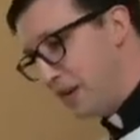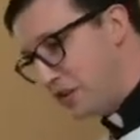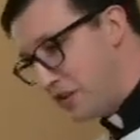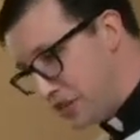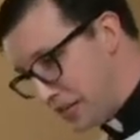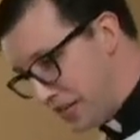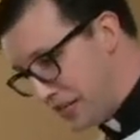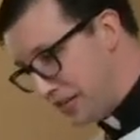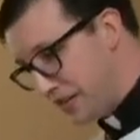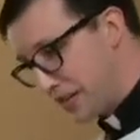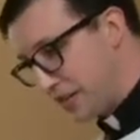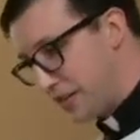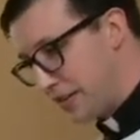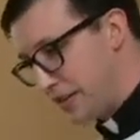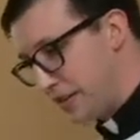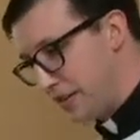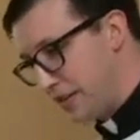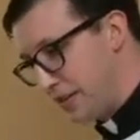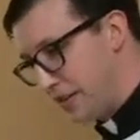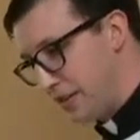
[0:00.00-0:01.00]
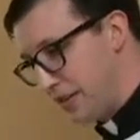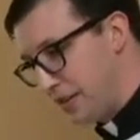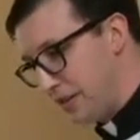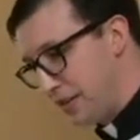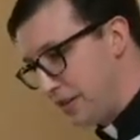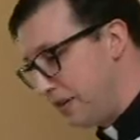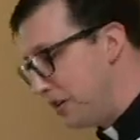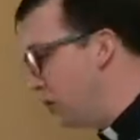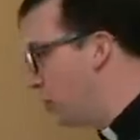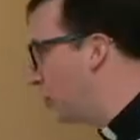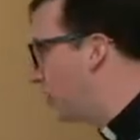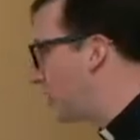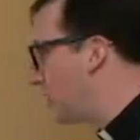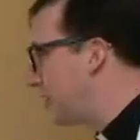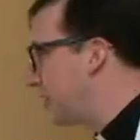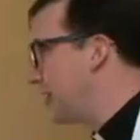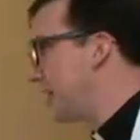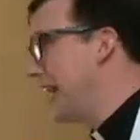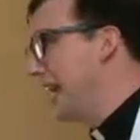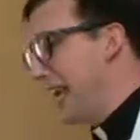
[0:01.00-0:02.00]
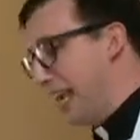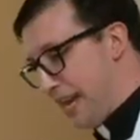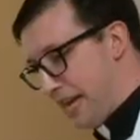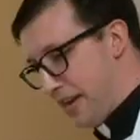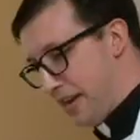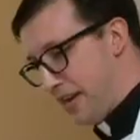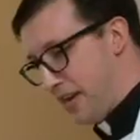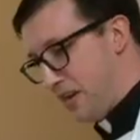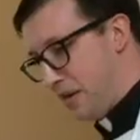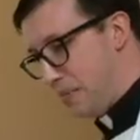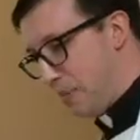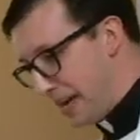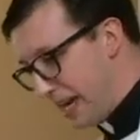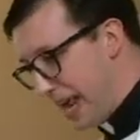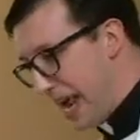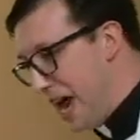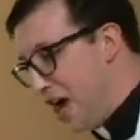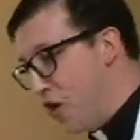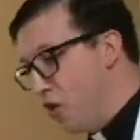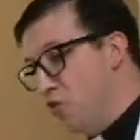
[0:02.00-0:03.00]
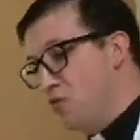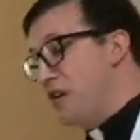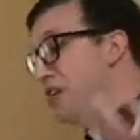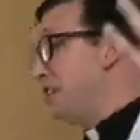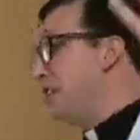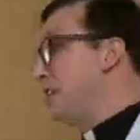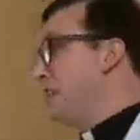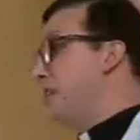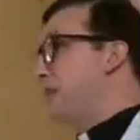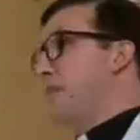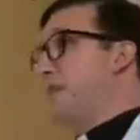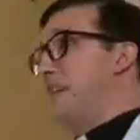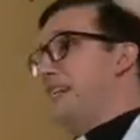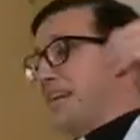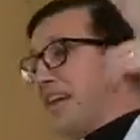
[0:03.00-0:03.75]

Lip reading: Jesus, who was slain, but now risen from the